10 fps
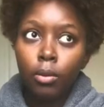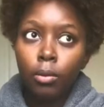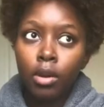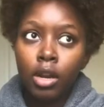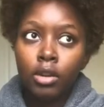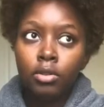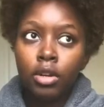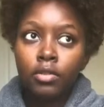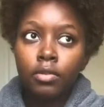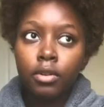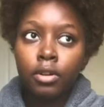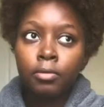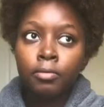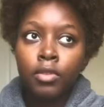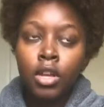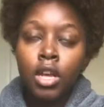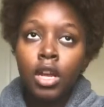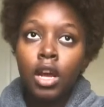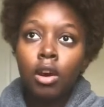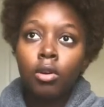what I do that for?
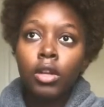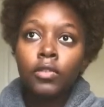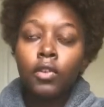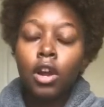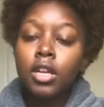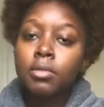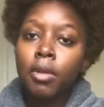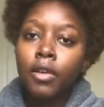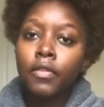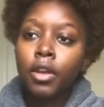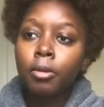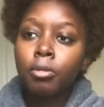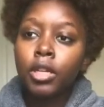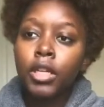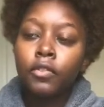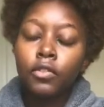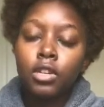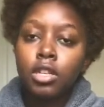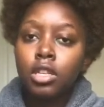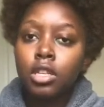Now, as far as my family and
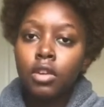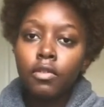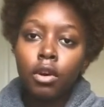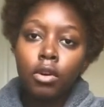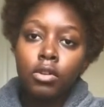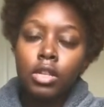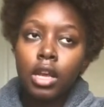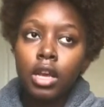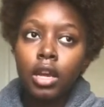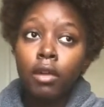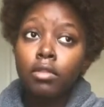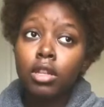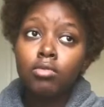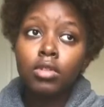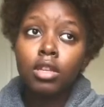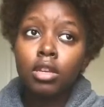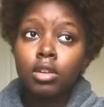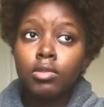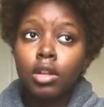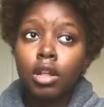friends and stuff goes, like everything was good.
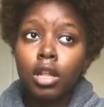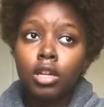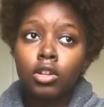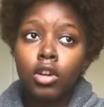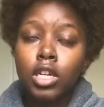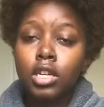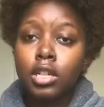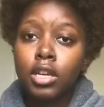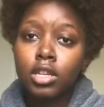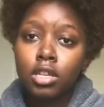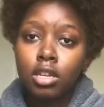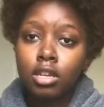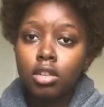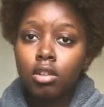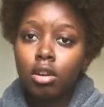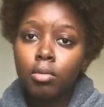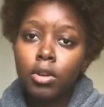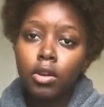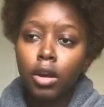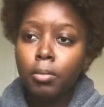It was all like, congratulations, you're gonna be
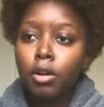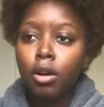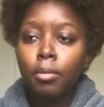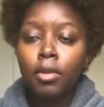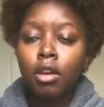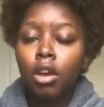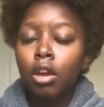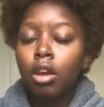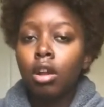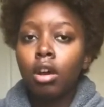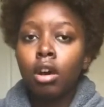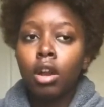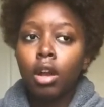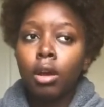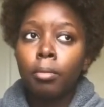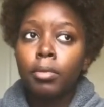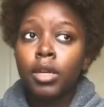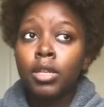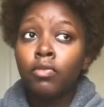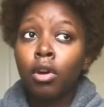a great mom and all that.
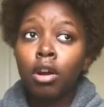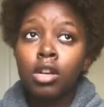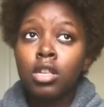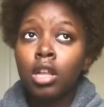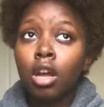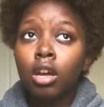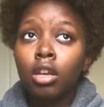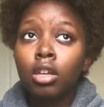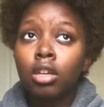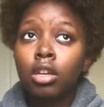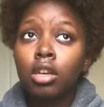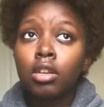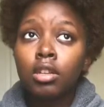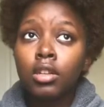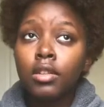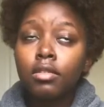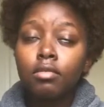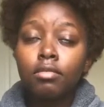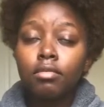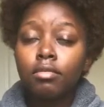But as far as like his
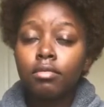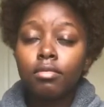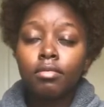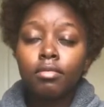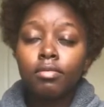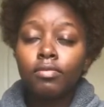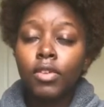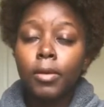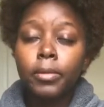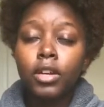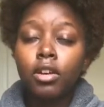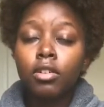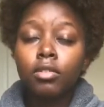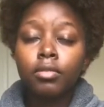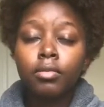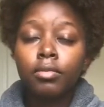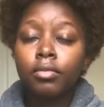family go,